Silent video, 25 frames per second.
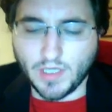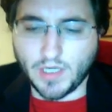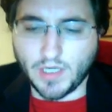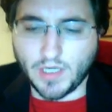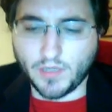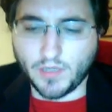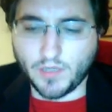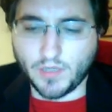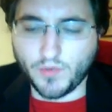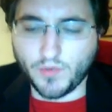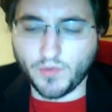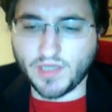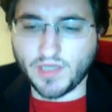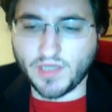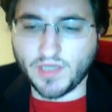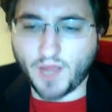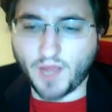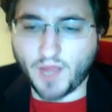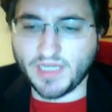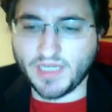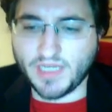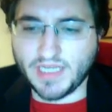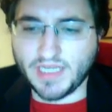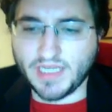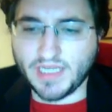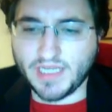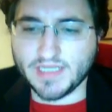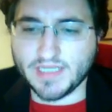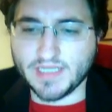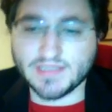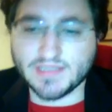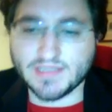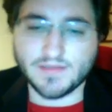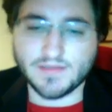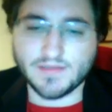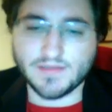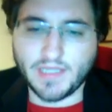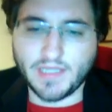who the nominee
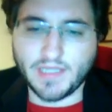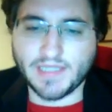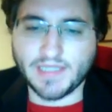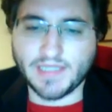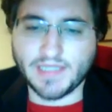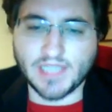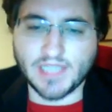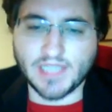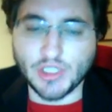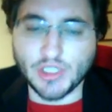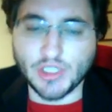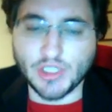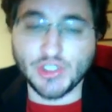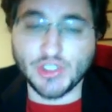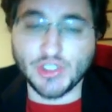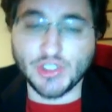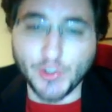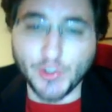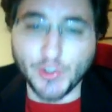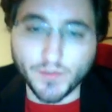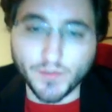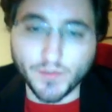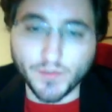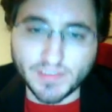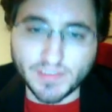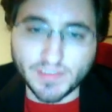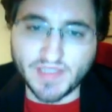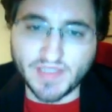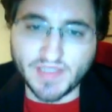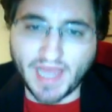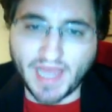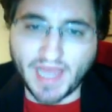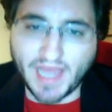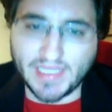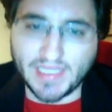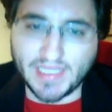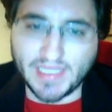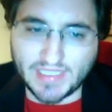is, and it's assumed
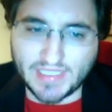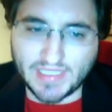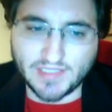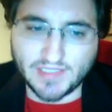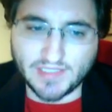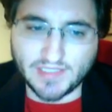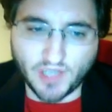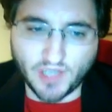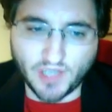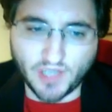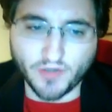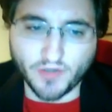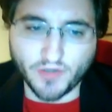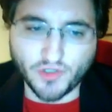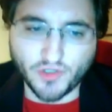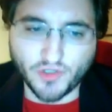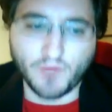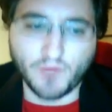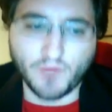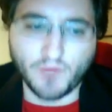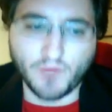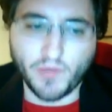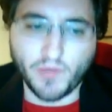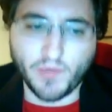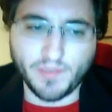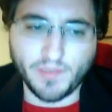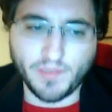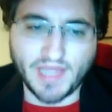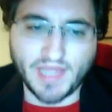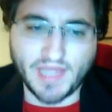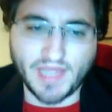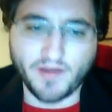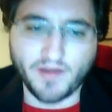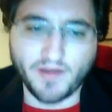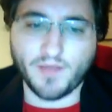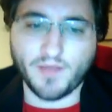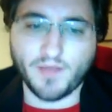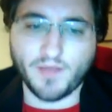that Donald Trump will be
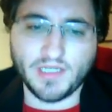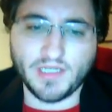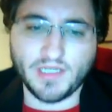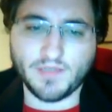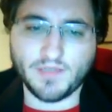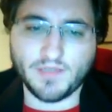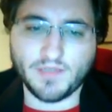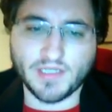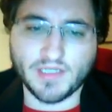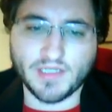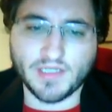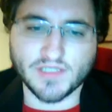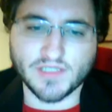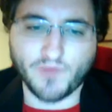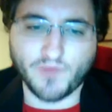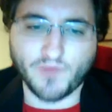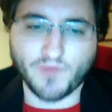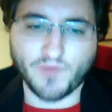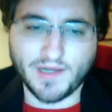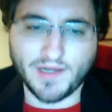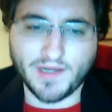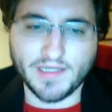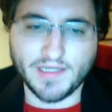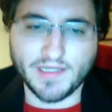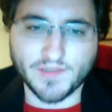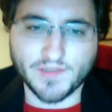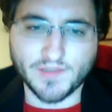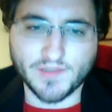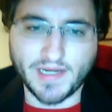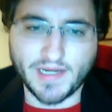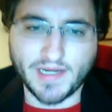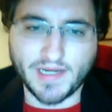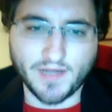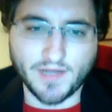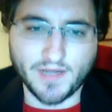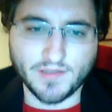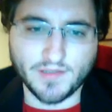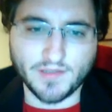that nominee because of where he is right
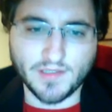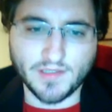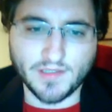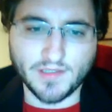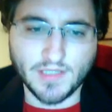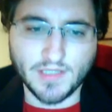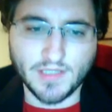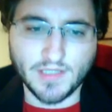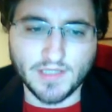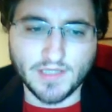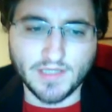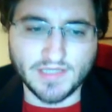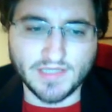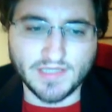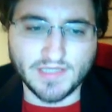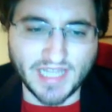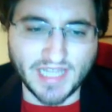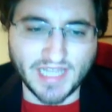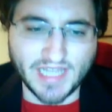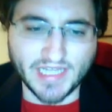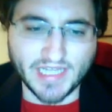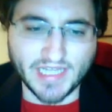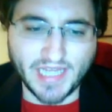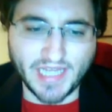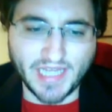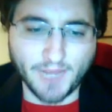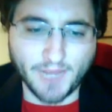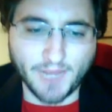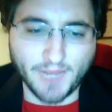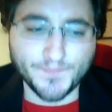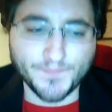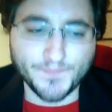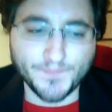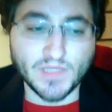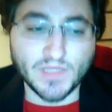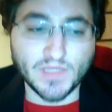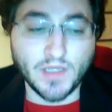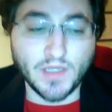now in the delegate count.
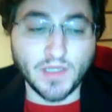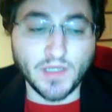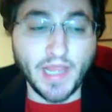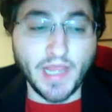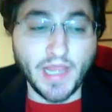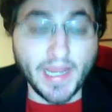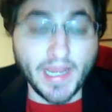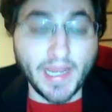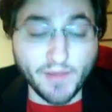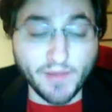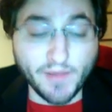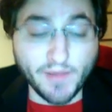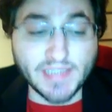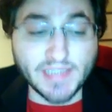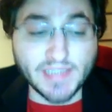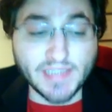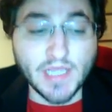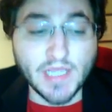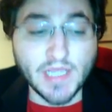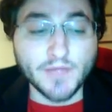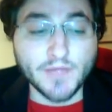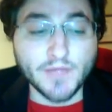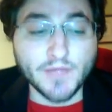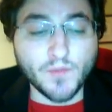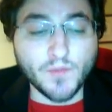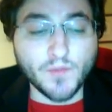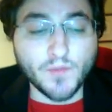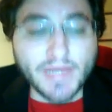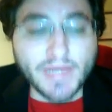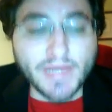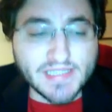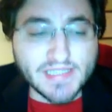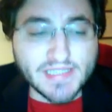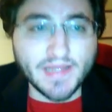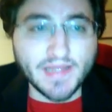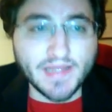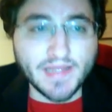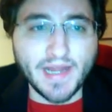Anyways, the
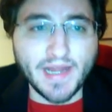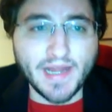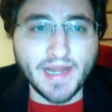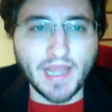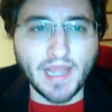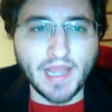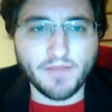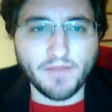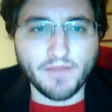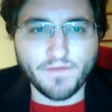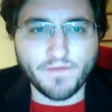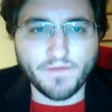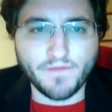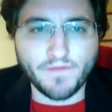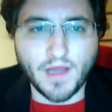reason that I've